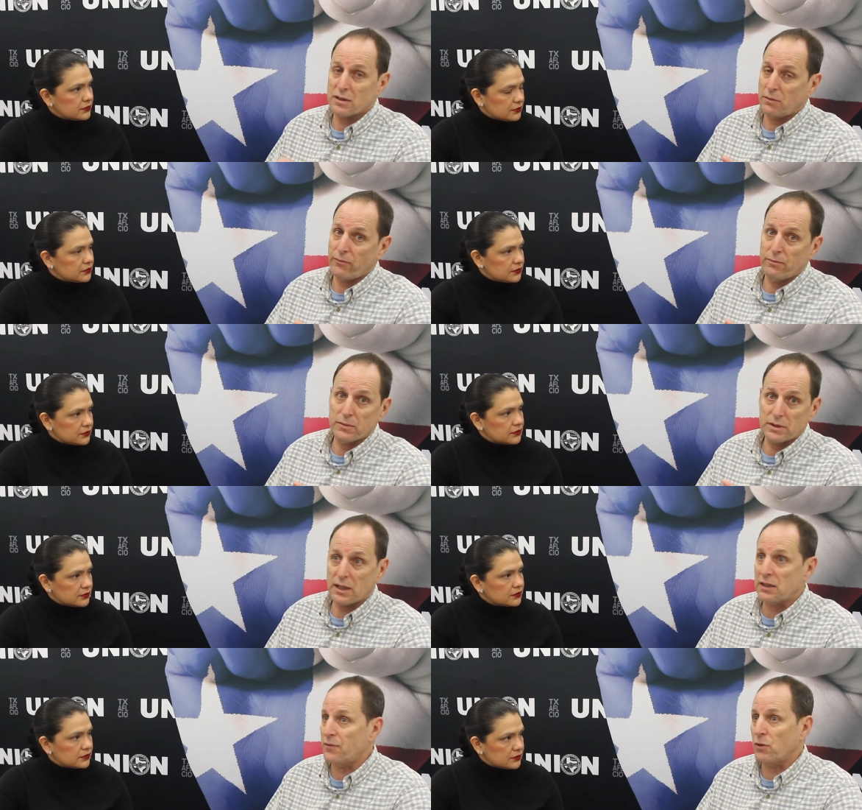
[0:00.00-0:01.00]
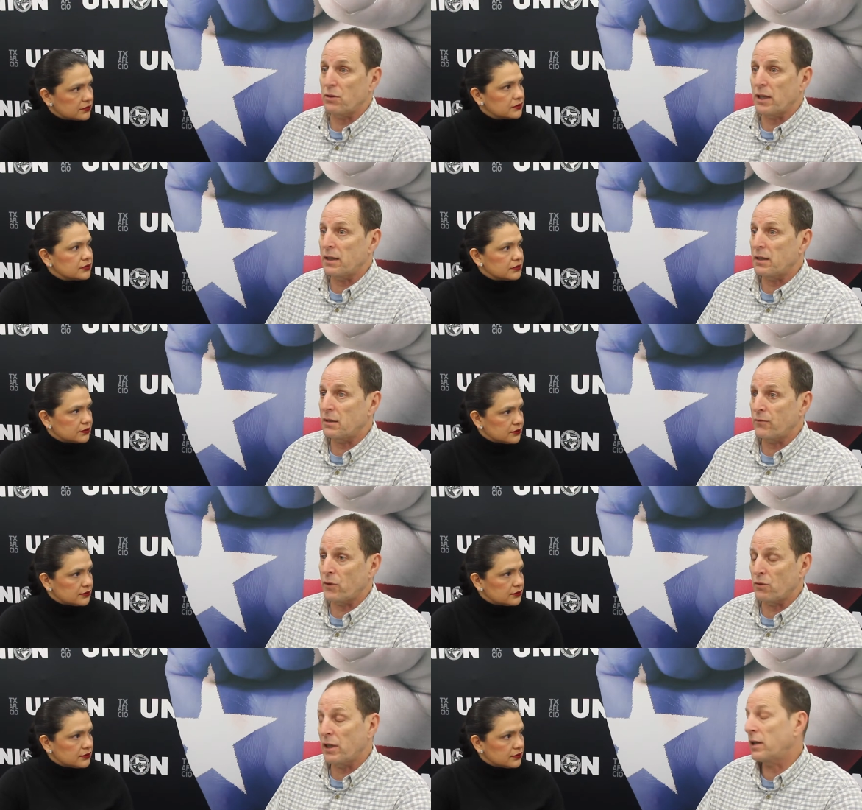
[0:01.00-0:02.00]
Speaker 1: some states vote late.
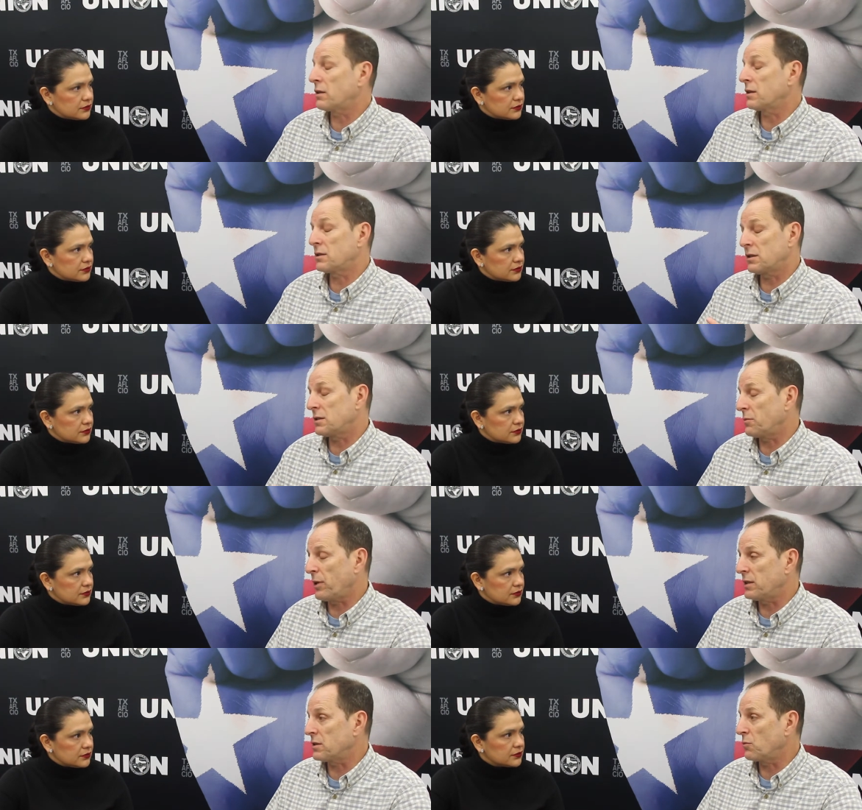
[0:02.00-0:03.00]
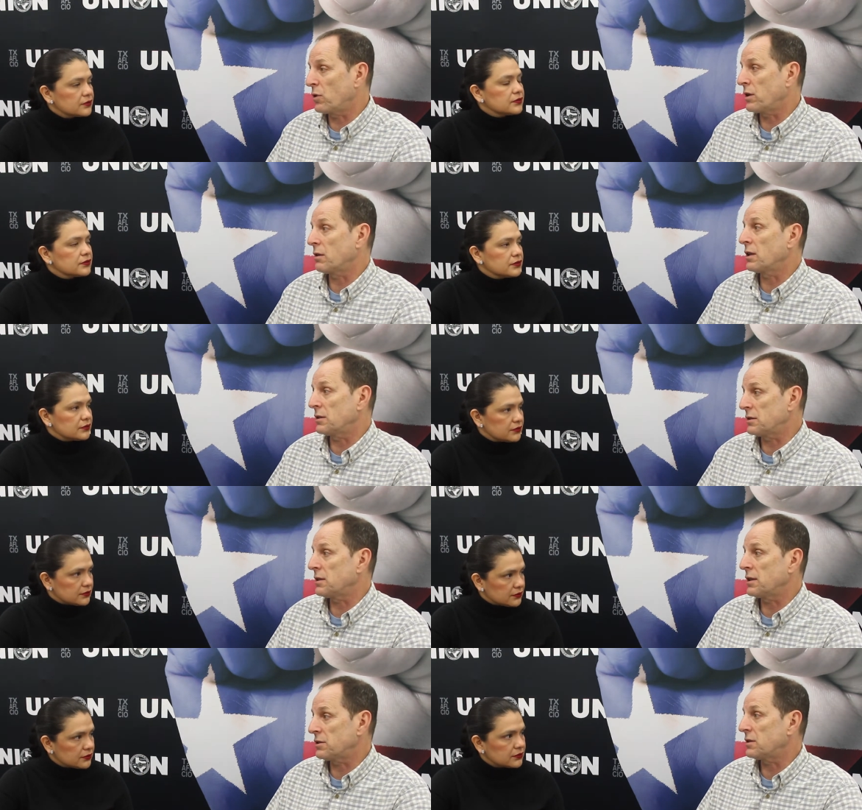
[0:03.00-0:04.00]
Vote later. It just depends on where their
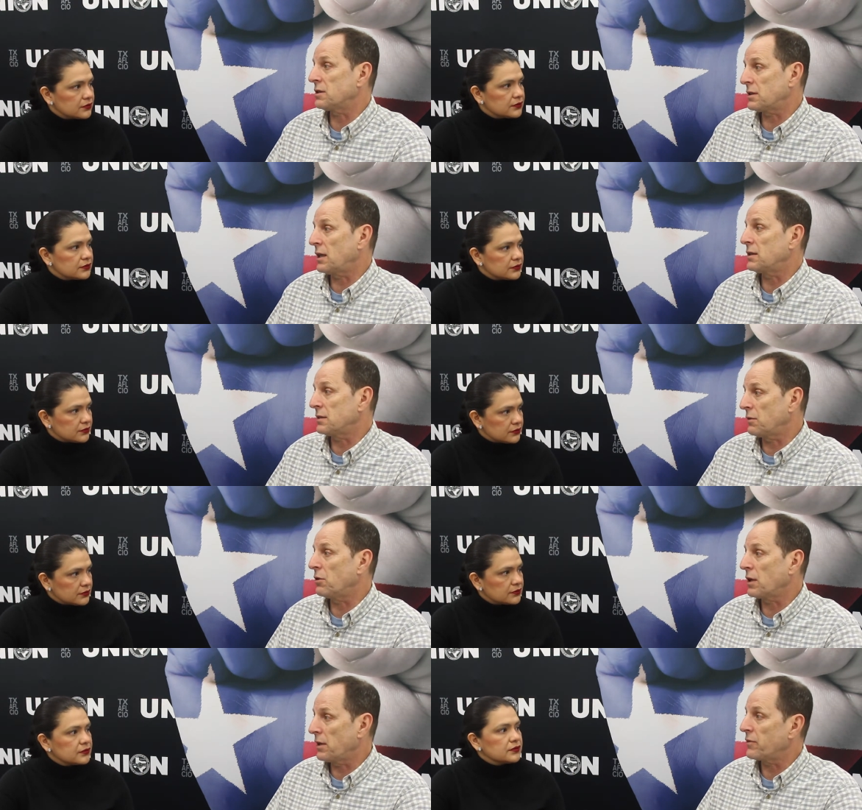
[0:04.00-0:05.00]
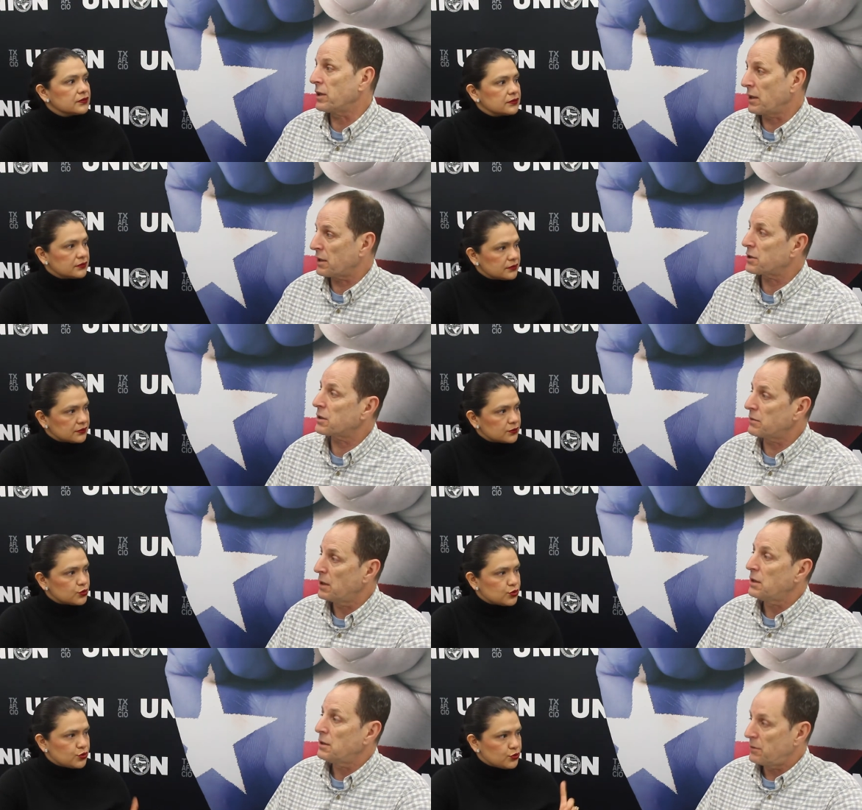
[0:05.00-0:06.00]
legislature decides they want to have the election
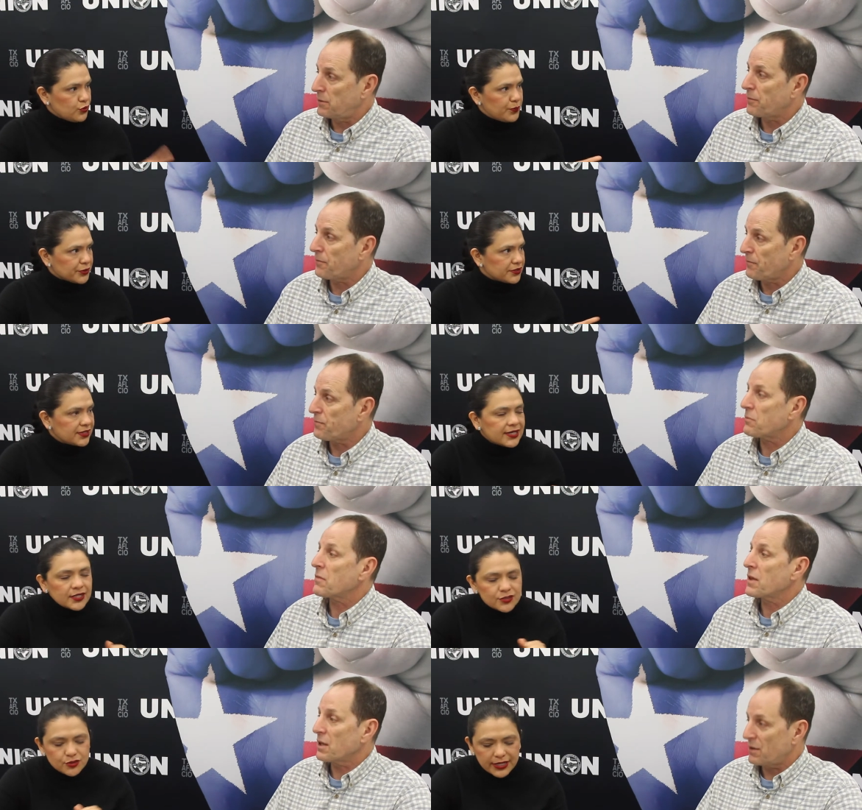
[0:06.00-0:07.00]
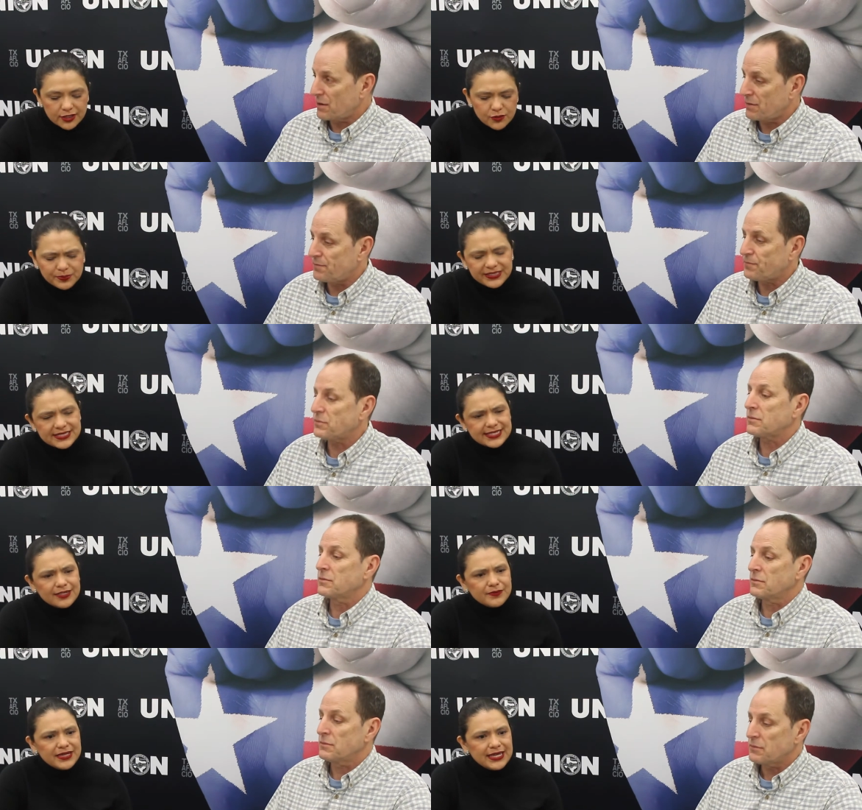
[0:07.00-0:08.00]
Speaker 2: super. So can you please
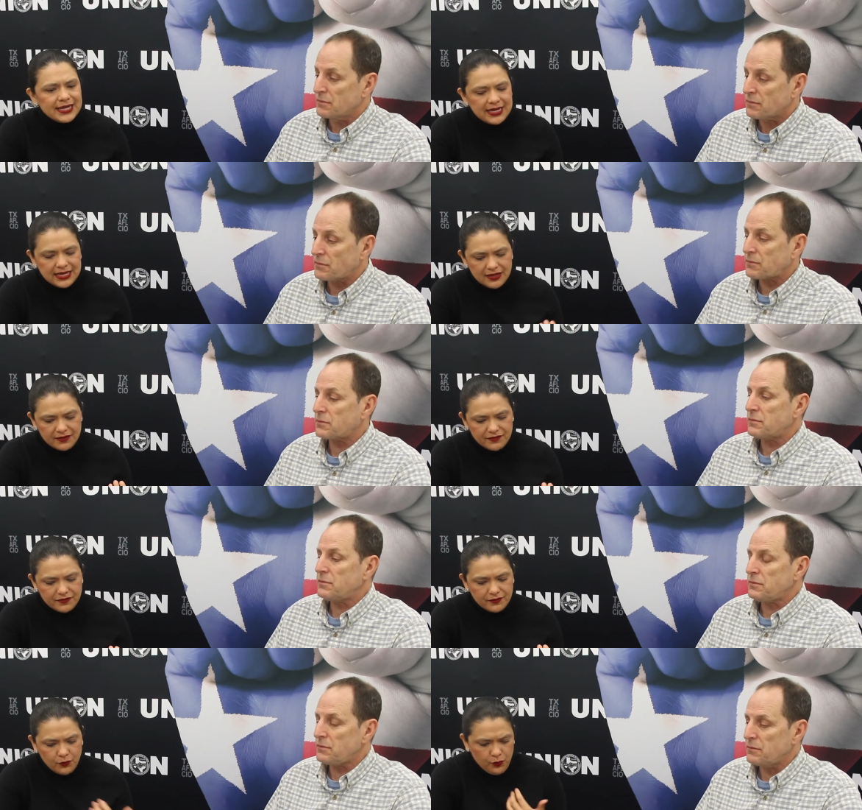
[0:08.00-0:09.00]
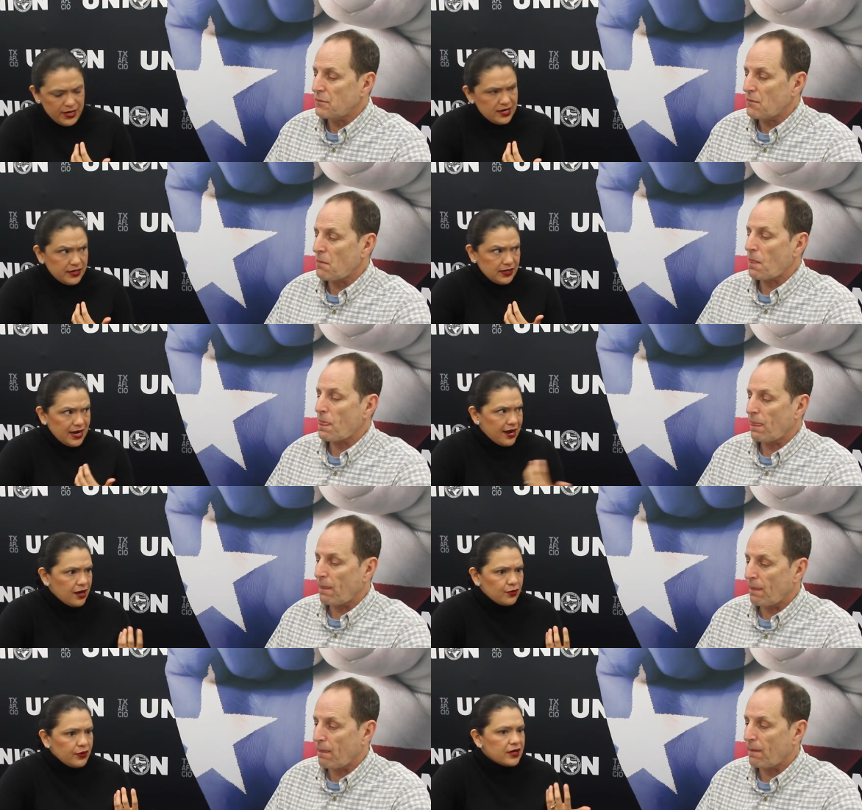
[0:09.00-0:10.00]
tell me if where
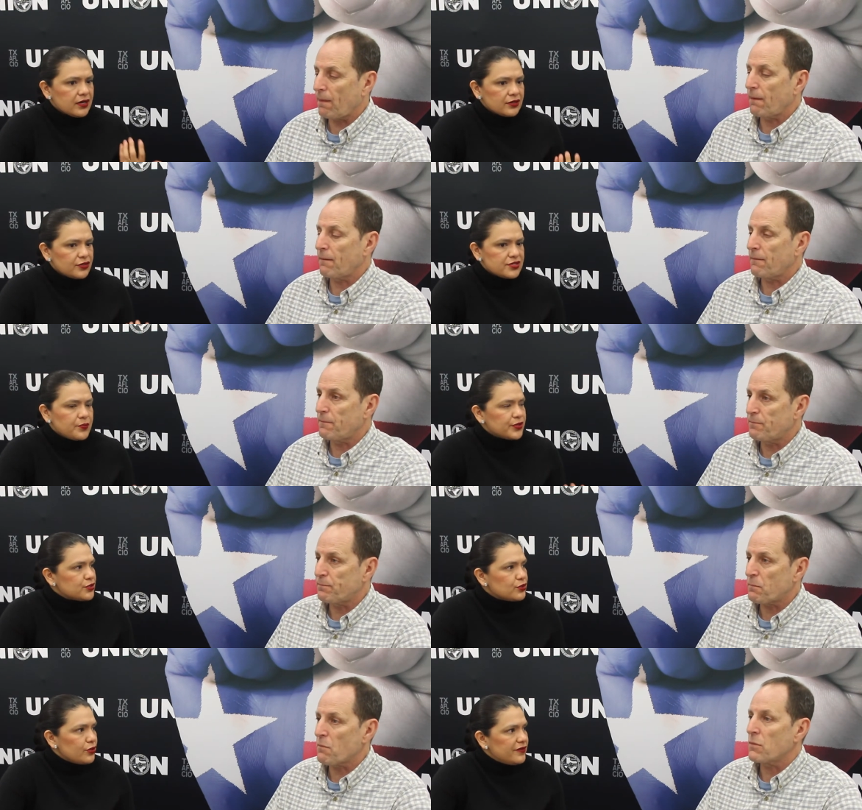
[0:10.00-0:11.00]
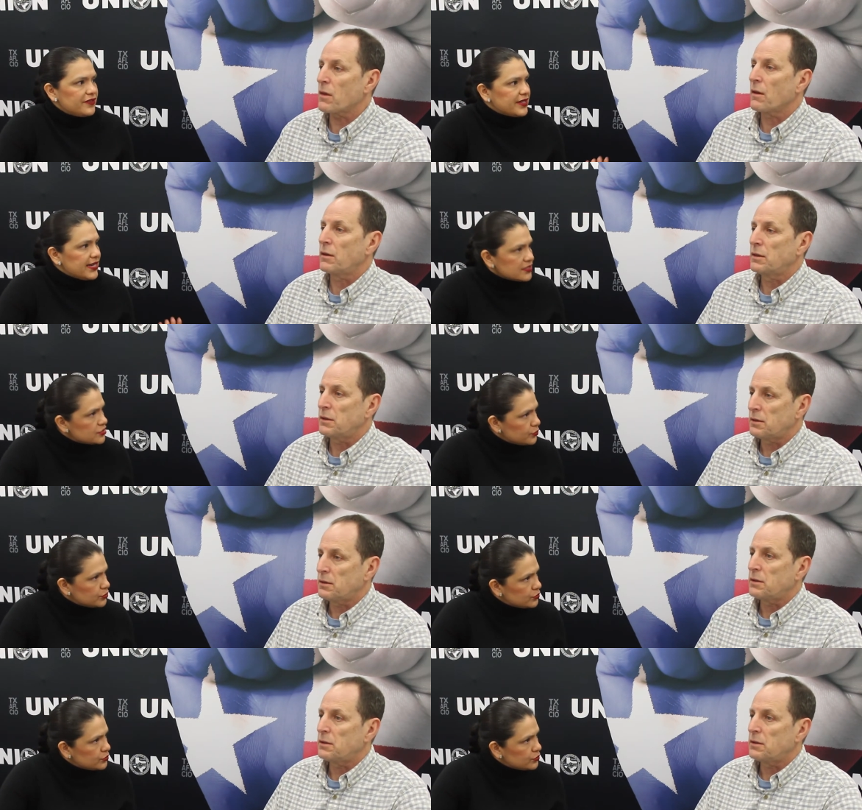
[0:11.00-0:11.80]
how does a person know if they're eligible